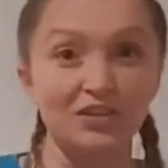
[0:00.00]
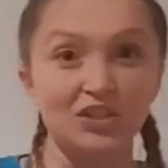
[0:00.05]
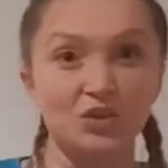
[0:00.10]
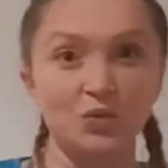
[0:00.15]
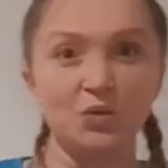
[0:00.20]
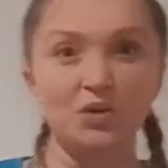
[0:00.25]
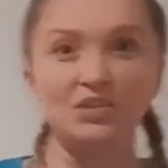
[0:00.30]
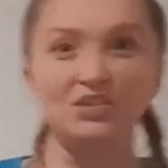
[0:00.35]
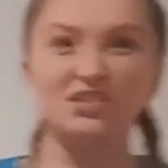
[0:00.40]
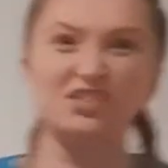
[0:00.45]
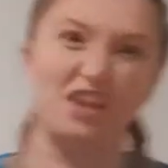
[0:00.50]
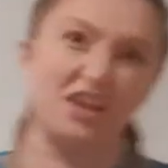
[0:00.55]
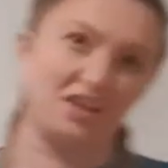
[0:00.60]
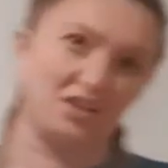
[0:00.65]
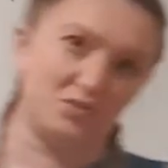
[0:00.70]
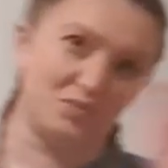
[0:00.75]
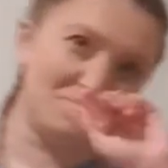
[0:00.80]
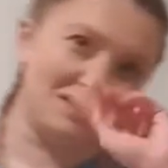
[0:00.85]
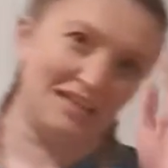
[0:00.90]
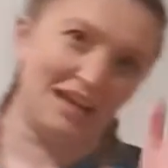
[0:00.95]
to one side because
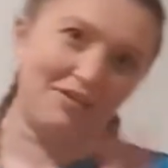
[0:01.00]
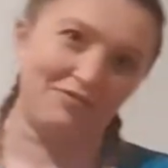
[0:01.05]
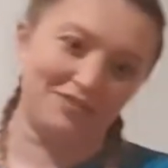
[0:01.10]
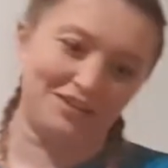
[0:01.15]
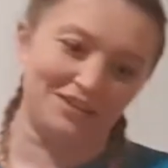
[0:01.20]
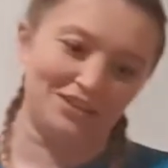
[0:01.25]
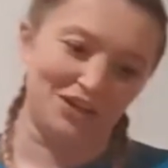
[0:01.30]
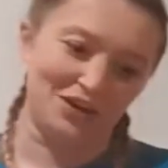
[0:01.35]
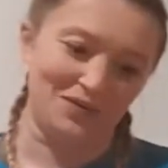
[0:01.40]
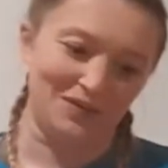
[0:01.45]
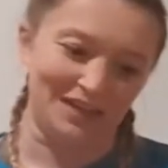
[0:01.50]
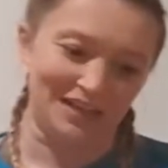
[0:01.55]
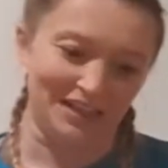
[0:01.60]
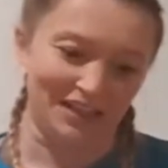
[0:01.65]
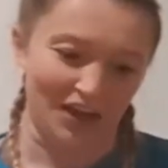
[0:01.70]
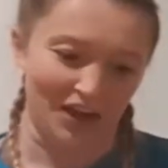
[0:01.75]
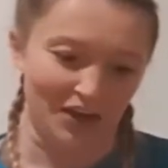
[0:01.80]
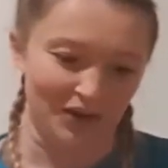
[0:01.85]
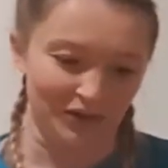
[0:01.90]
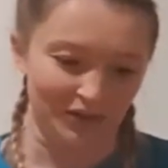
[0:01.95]
we definitely don't need
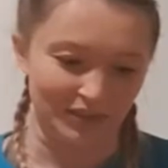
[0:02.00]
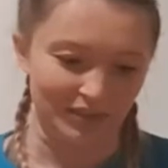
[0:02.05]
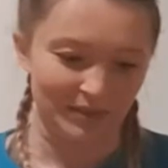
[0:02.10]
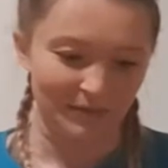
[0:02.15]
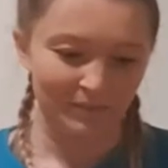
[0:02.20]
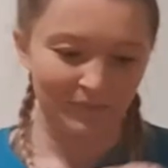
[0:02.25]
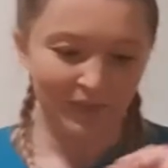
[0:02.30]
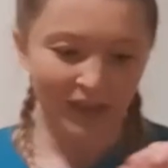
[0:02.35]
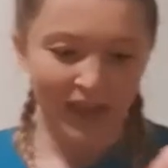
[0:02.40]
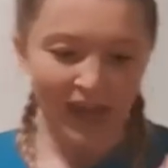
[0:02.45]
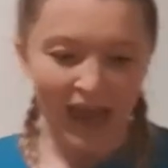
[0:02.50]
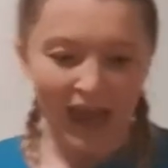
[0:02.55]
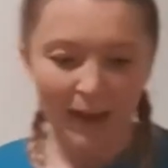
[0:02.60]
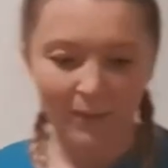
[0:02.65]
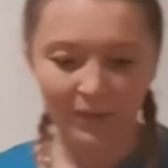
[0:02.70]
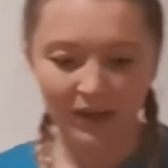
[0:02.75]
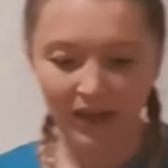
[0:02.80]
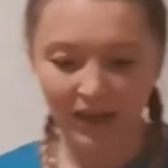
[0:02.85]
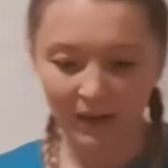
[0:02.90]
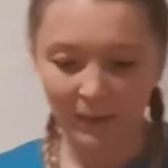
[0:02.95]
those. And we're
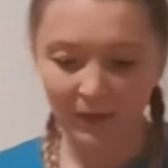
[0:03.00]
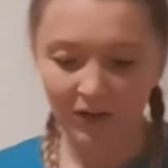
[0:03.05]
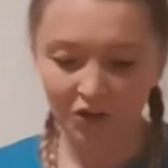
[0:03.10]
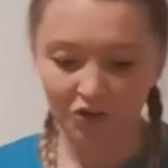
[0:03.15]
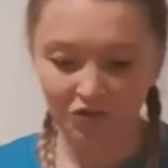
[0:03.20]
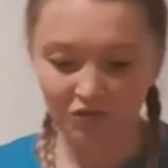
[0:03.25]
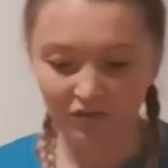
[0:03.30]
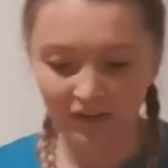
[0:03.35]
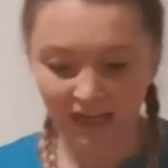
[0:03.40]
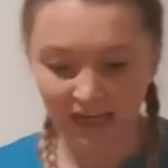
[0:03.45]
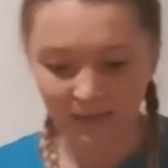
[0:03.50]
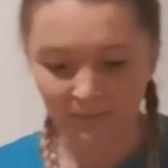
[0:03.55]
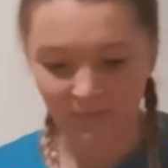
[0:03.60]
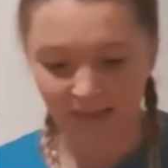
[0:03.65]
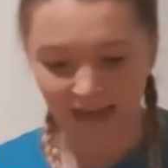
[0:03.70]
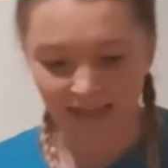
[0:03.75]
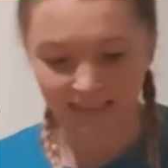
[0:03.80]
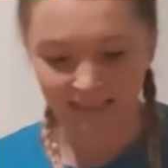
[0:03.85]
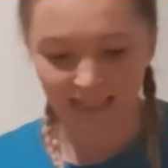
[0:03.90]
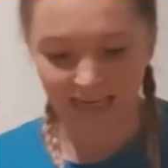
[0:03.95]
going to cream
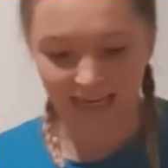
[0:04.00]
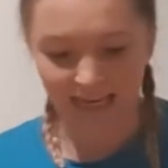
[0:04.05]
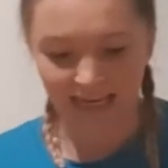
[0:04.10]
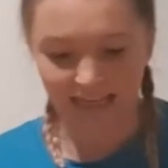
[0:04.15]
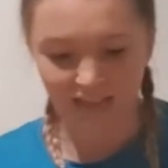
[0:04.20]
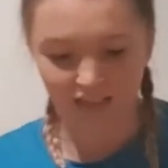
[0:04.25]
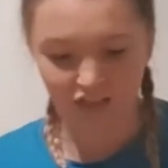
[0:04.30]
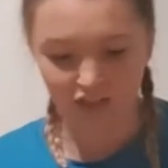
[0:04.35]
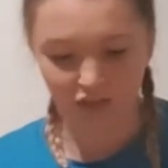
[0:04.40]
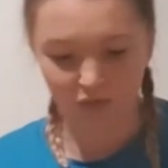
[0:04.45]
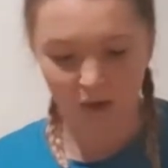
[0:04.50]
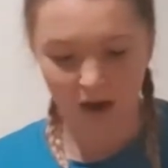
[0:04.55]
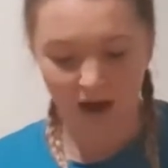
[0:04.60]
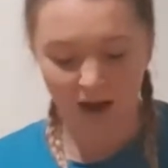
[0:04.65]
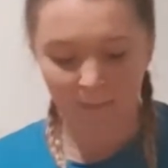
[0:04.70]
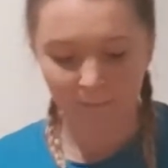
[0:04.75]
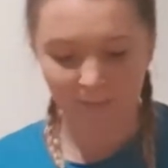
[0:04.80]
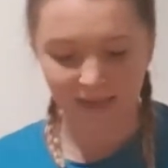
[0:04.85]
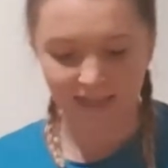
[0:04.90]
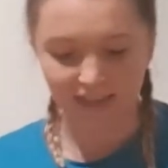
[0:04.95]
this into
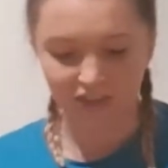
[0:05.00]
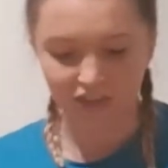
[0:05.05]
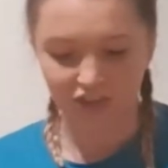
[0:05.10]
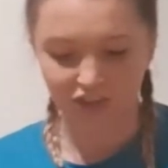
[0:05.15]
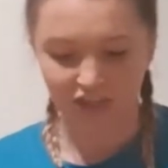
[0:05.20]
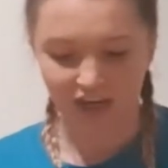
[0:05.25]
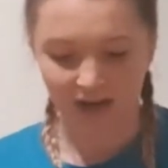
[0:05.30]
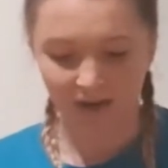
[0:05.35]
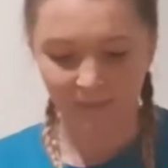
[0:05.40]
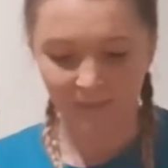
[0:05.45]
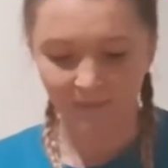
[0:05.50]
our mixture.